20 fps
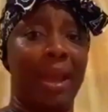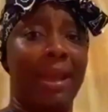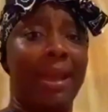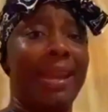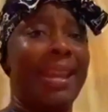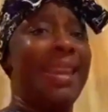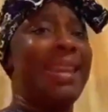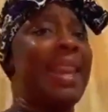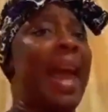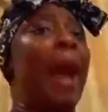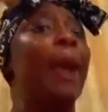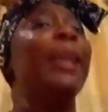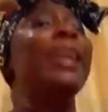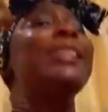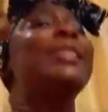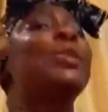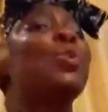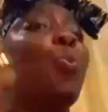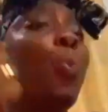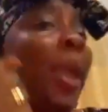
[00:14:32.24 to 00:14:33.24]
Now
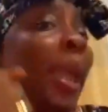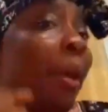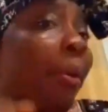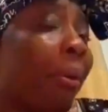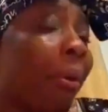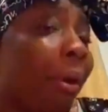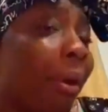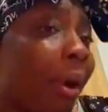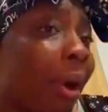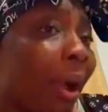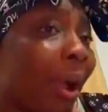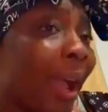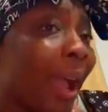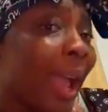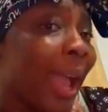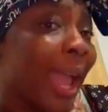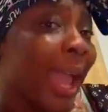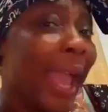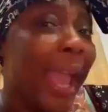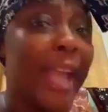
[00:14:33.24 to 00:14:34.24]
his will
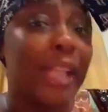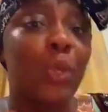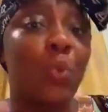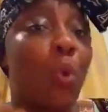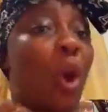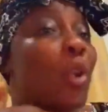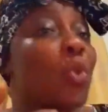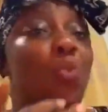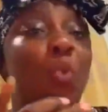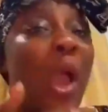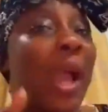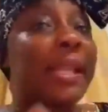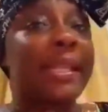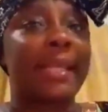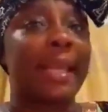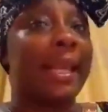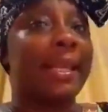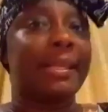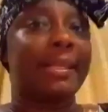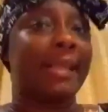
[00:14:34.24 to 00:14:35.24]
is what works
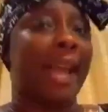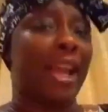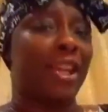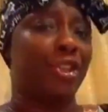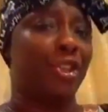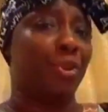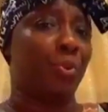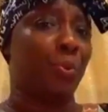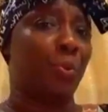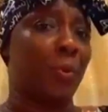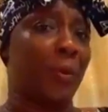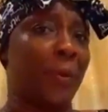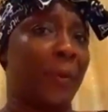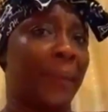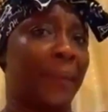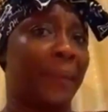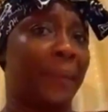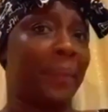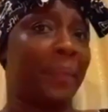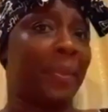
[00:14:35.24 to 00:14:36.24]
inside you.
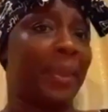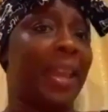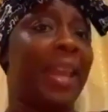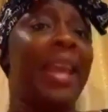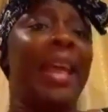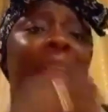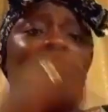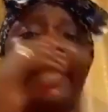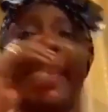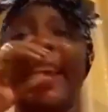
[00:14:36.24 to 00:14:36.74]
That